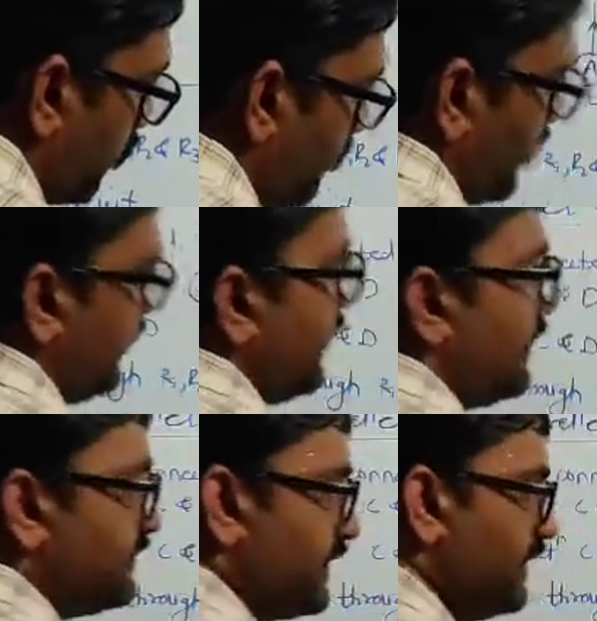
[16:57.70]
from right
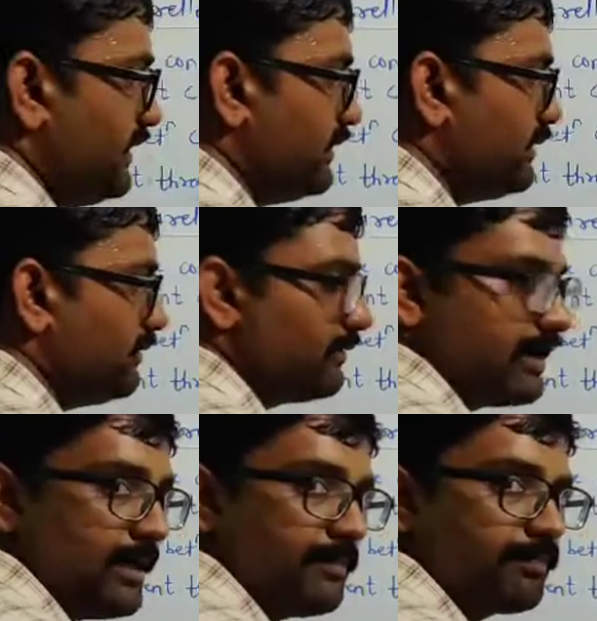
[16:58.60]
hand side,
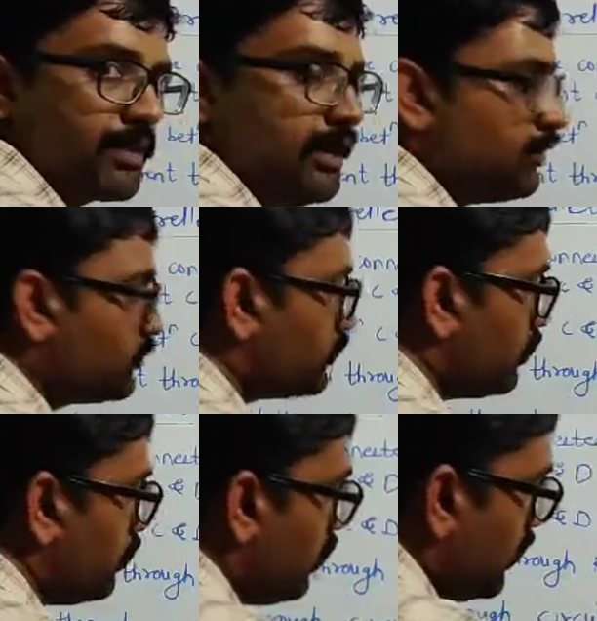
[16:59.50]
okay,
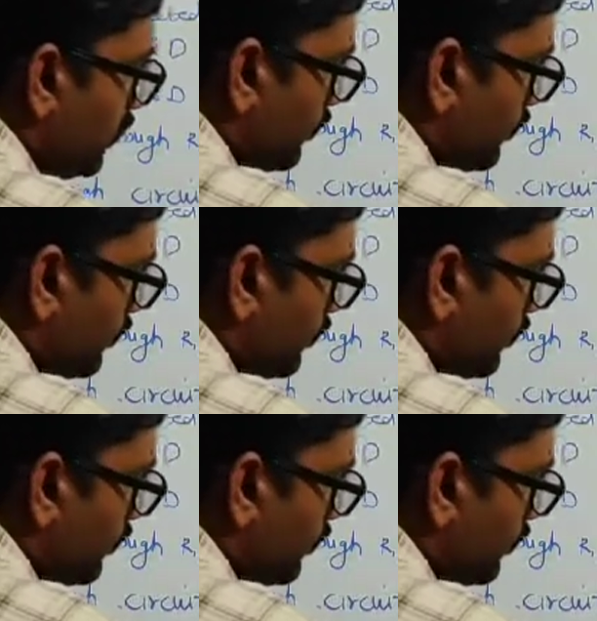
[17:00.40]
so